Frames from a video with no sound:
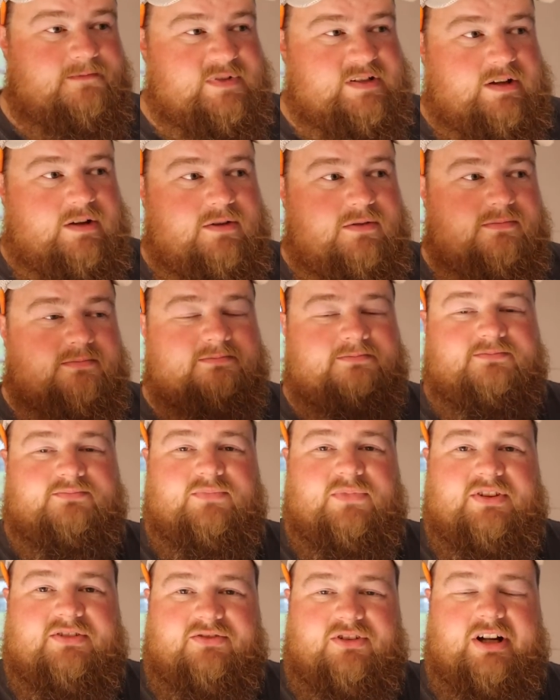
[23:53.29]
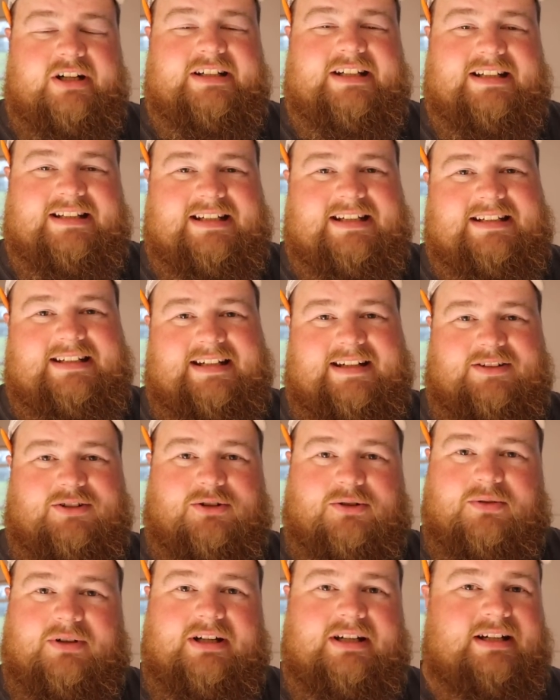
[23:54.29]
So the fun can
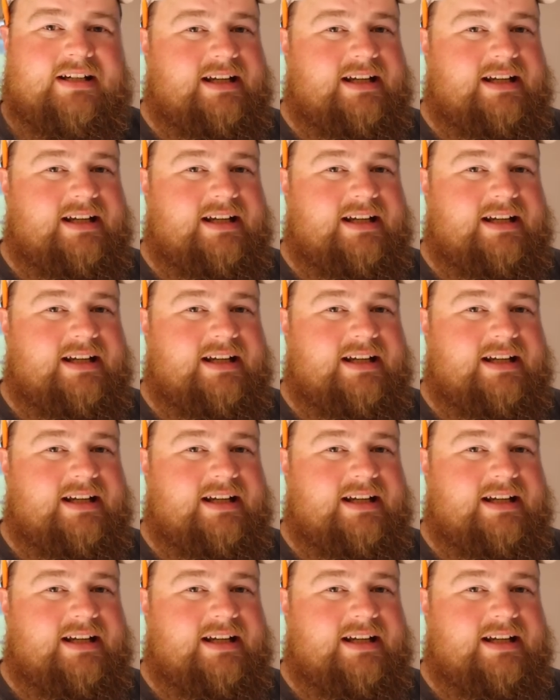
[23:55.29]
continue.